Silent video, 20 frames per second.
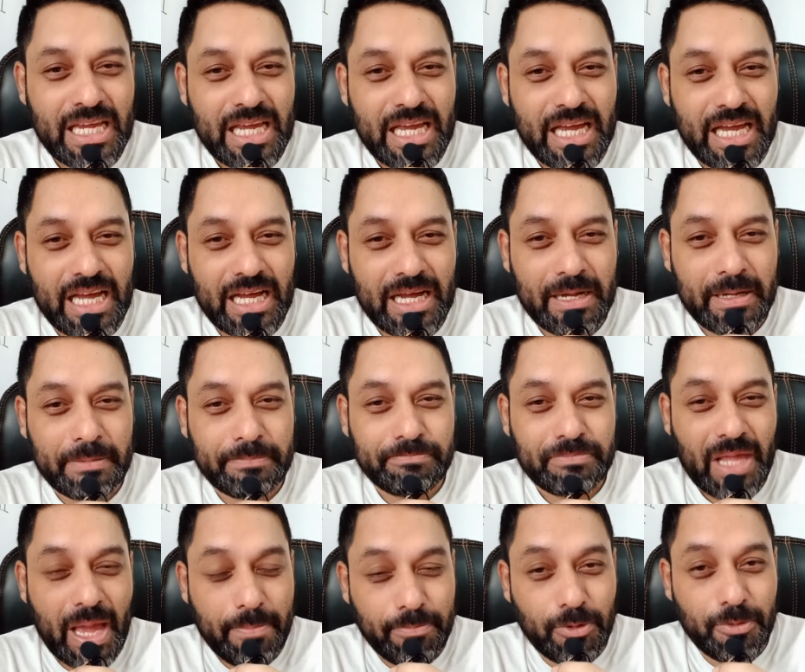
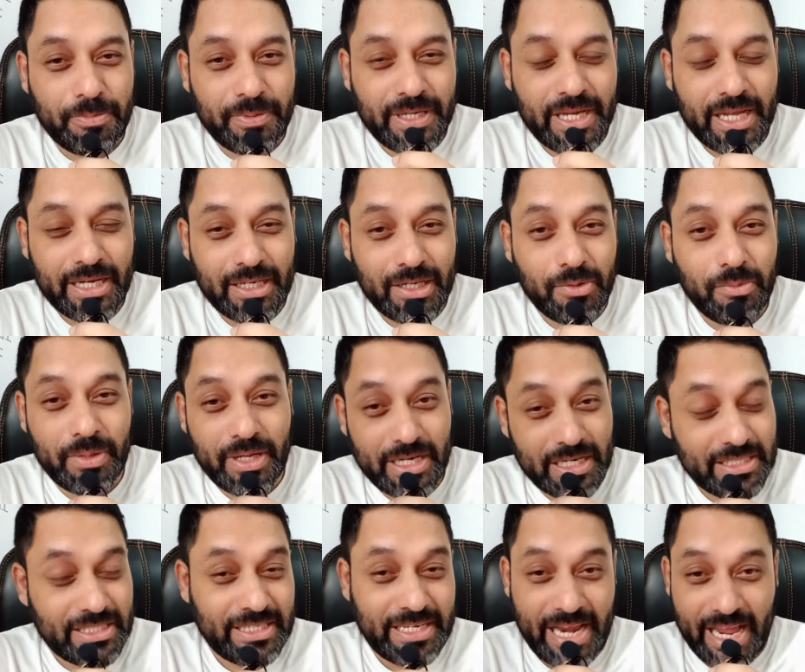appropriately when
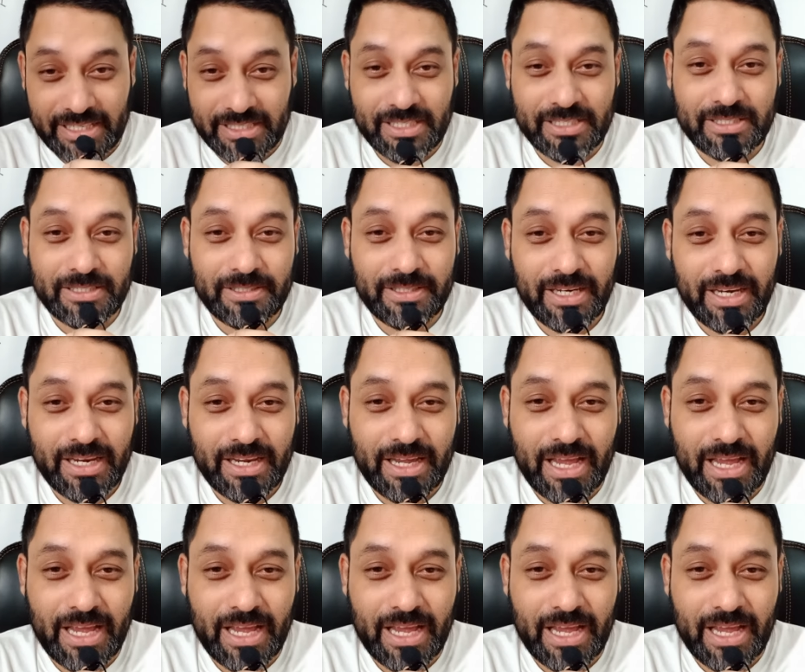it's necessary,